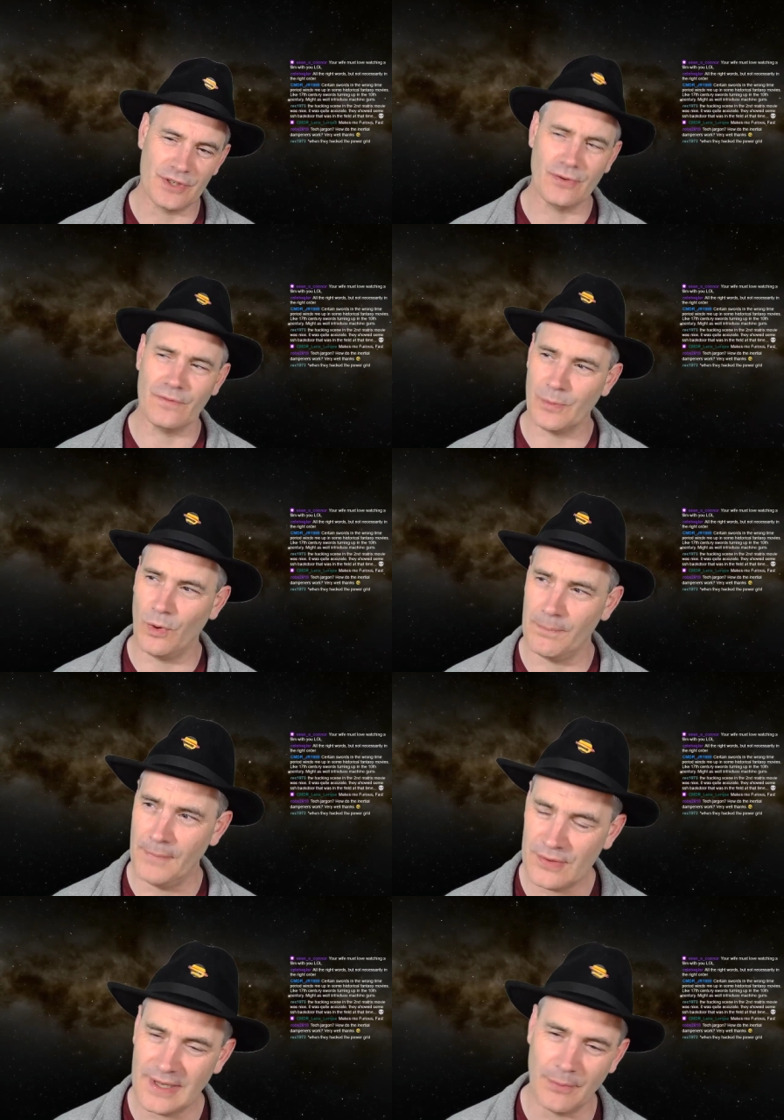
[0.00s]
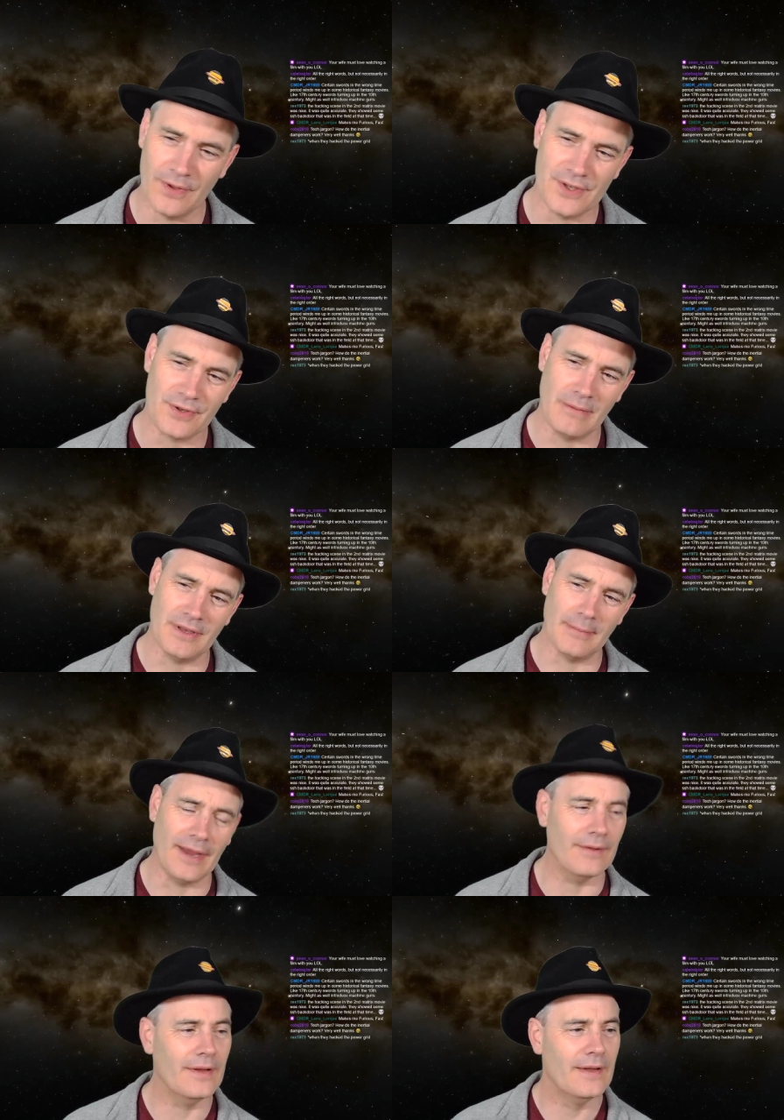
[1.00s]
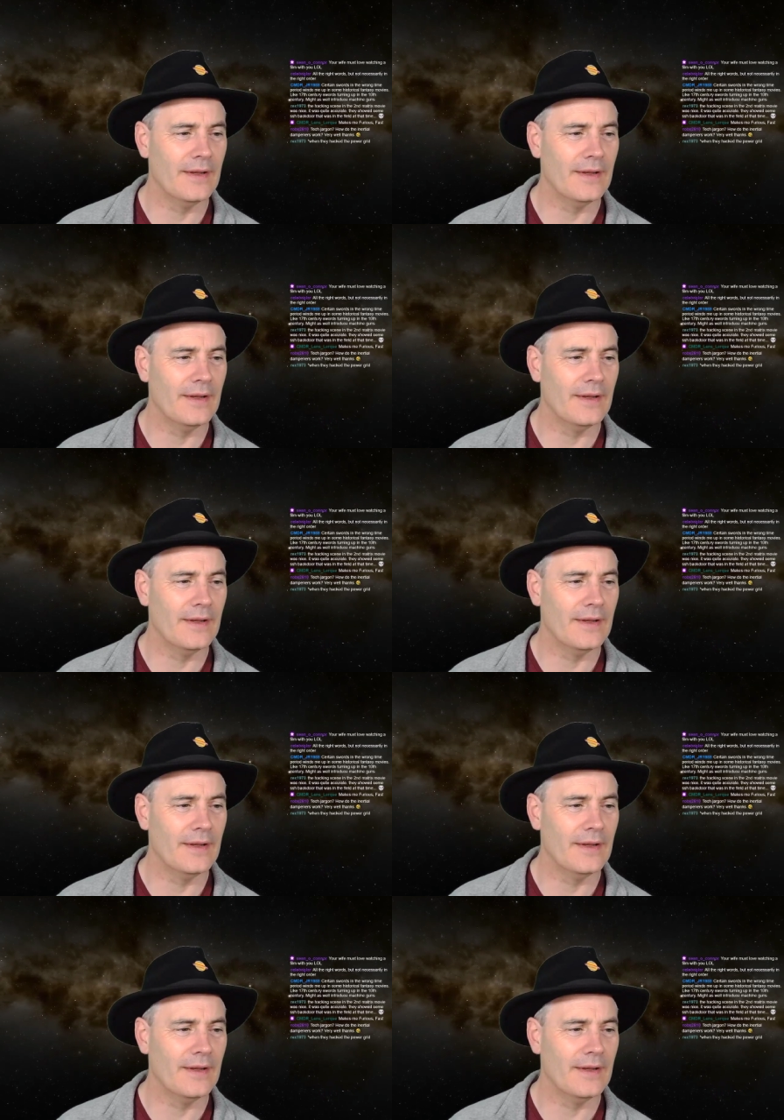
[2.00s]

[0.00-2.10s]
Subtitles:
which is obviously mostly what the stream is about.